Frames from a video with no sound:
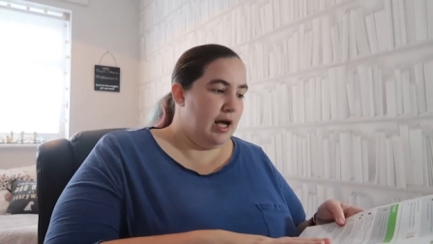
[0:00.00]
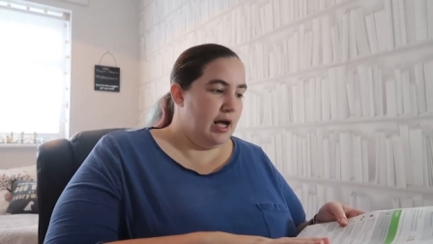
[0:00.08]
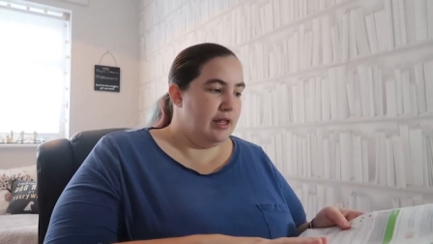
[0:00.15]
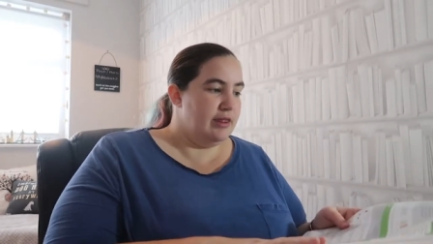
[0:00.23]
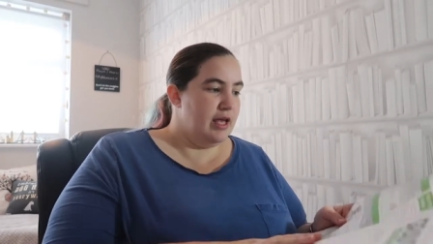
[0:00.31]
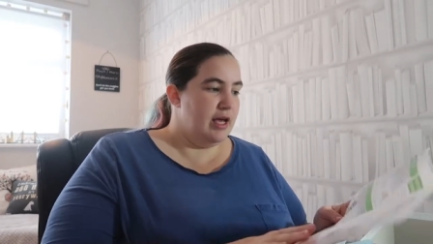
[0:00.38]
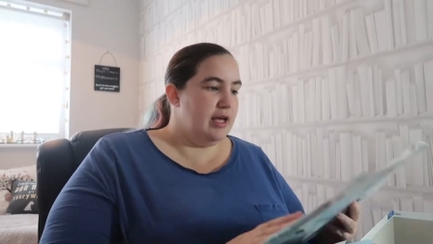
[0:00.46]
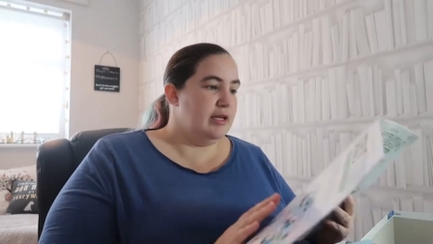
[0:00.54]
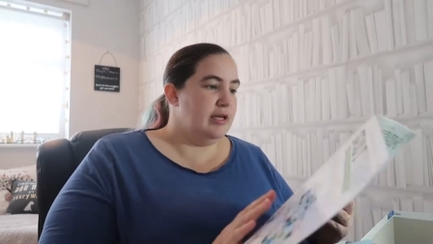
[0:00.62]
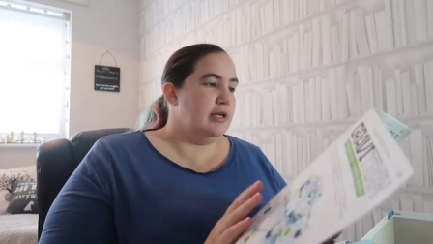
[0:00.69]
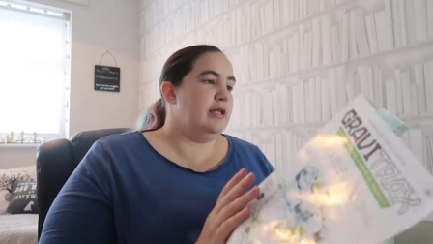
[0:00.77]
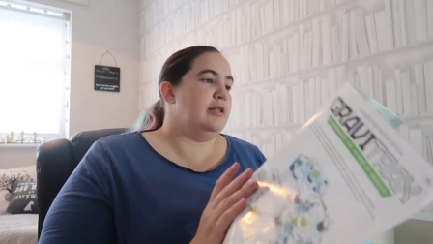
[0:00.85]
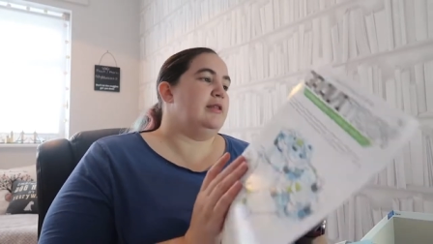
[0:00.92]
And
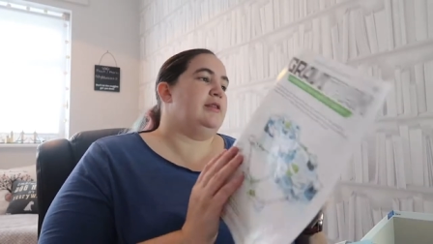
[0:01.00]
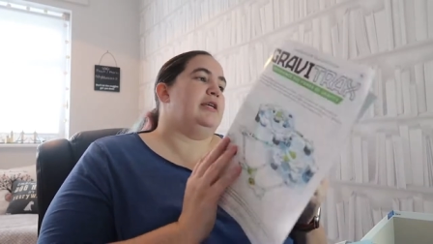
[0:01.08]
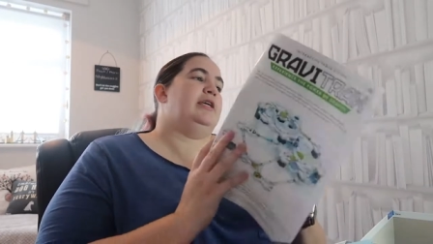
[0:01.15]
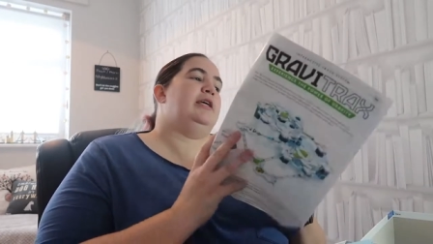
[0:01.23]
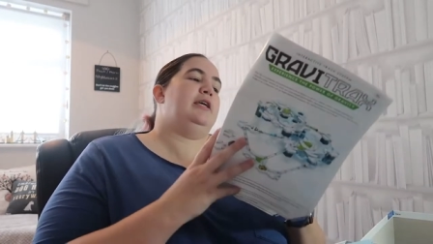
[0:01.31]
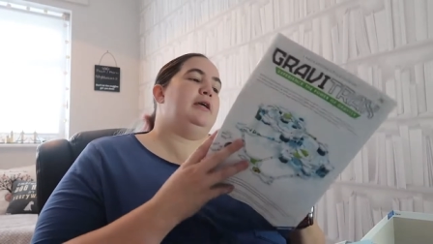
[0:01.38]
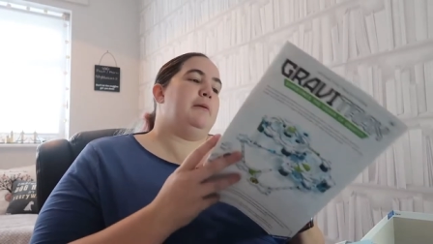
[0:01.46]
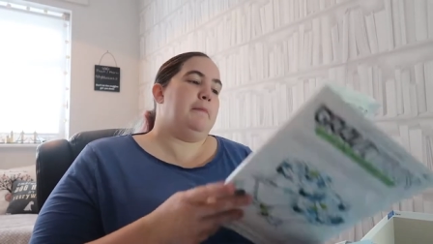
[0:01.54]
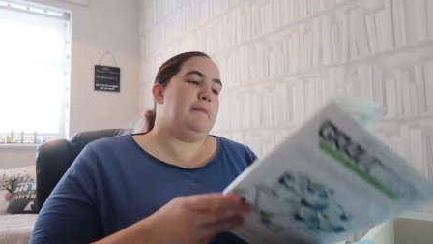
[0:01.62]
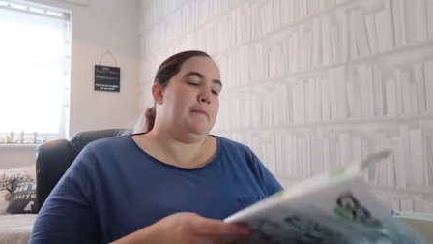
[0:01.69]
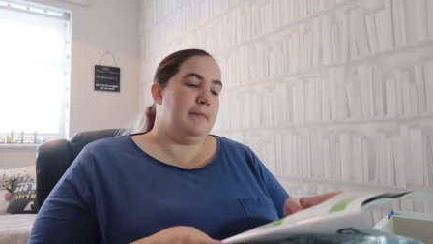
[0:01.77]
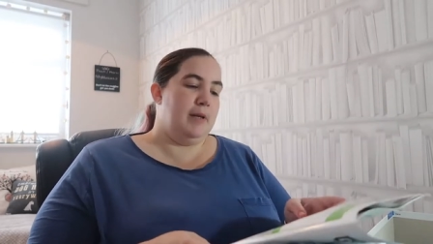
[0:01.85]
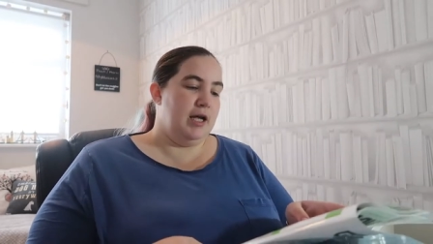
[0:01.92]
then the
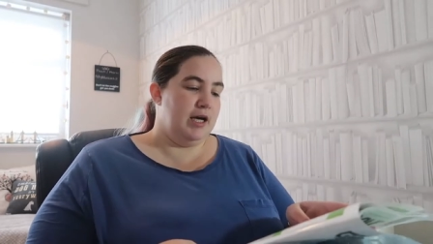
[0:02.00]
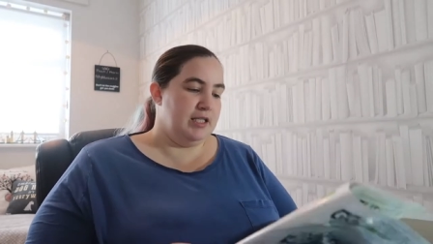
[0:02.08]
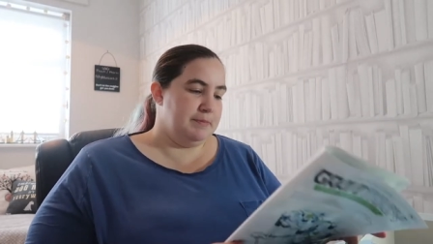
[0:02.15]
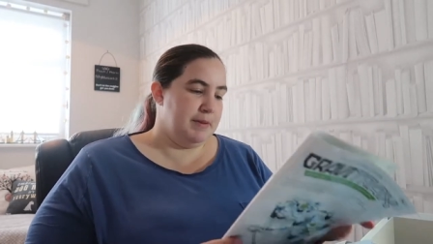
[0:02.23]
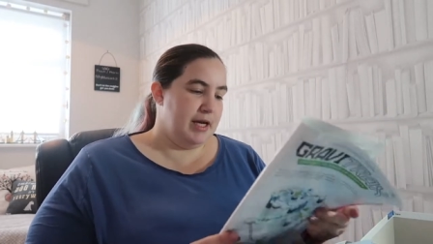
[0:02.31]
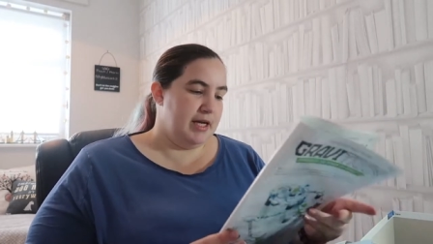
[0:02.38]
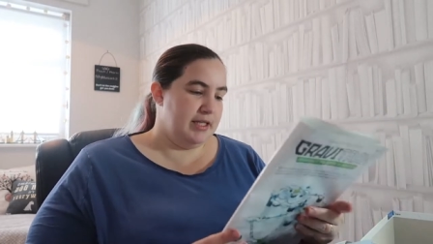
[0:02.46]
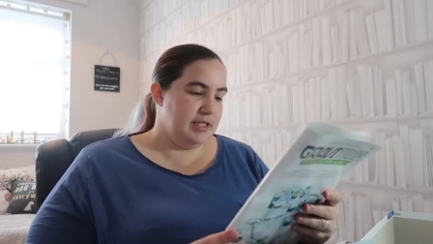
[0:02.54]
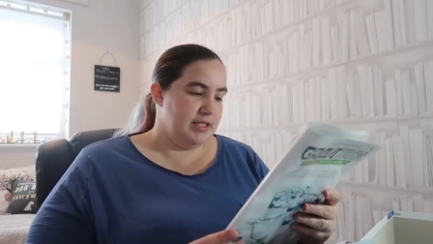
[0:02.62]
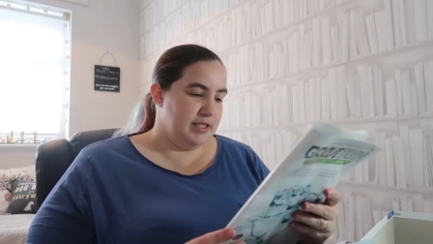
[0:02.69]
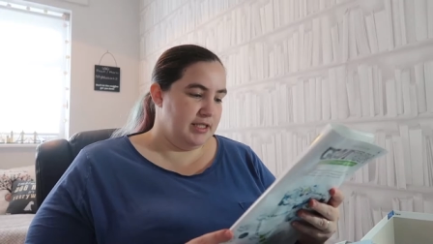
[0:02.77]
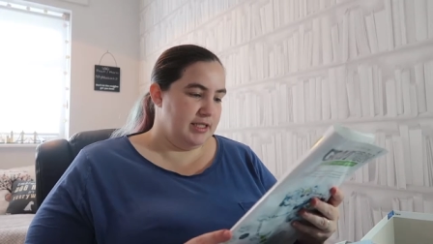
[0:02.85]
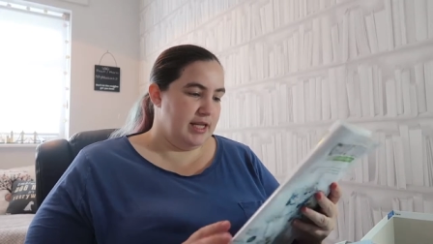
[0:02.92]
last
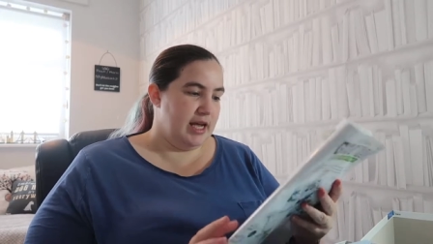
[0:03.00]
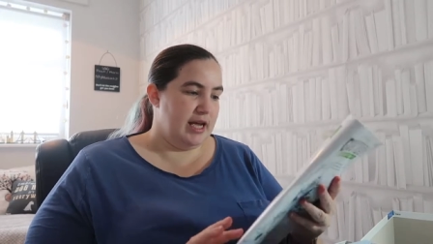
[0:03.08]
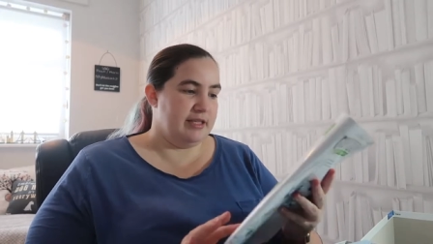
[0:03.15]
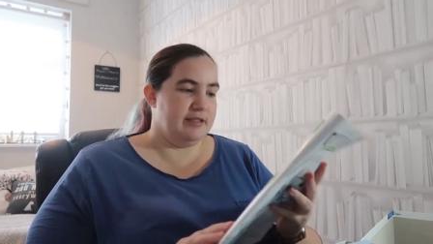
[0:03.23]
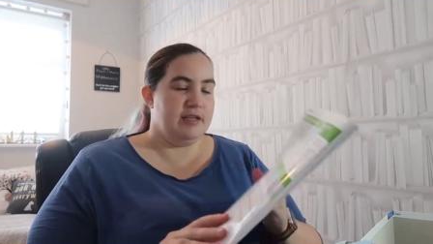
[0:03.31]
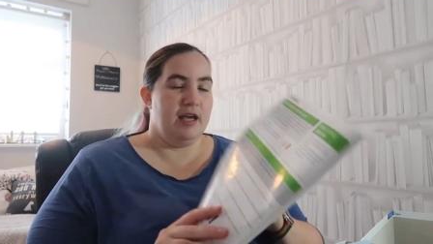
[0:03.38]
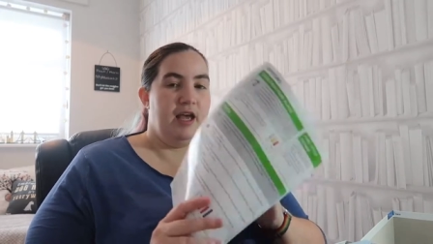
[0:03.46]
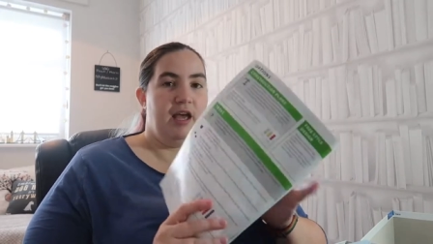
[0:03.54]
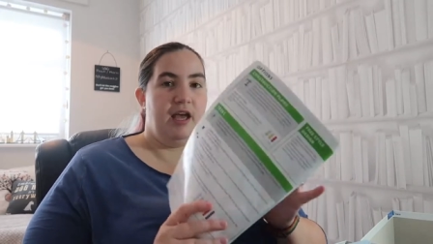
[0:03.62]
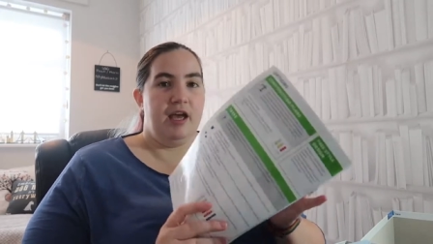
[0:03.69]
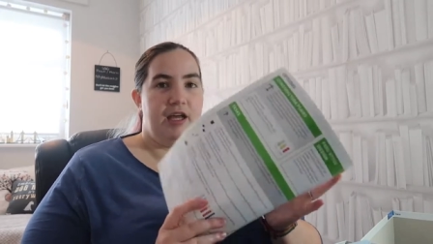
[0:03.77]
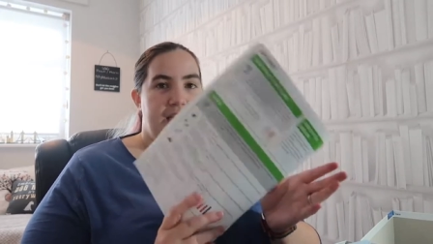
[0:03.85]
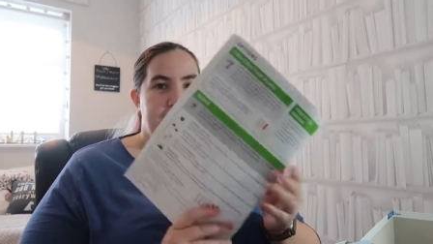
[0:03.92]
page just has
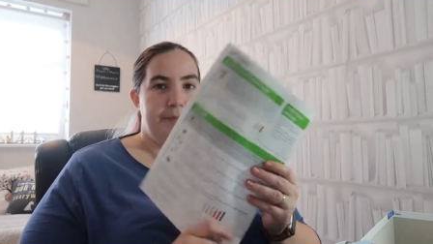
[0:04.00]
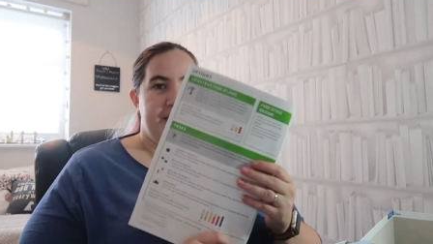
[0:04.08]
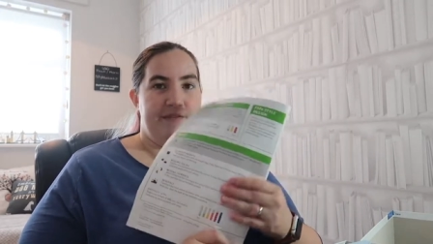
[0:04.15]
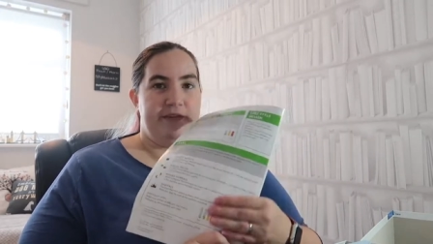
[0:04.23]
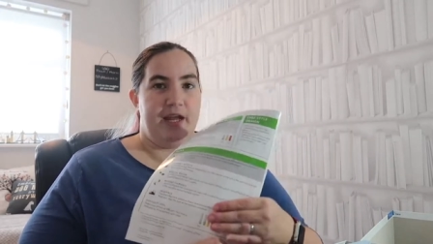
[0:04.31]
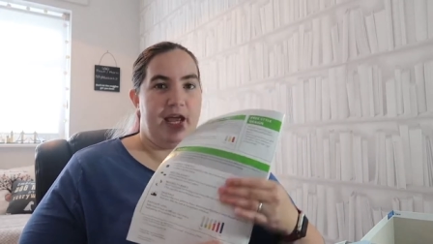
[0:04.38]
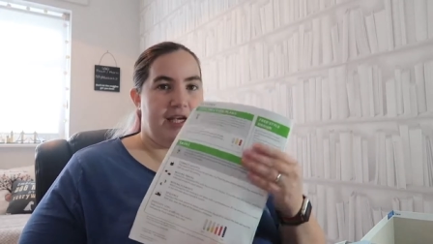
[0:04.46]
a little bit of an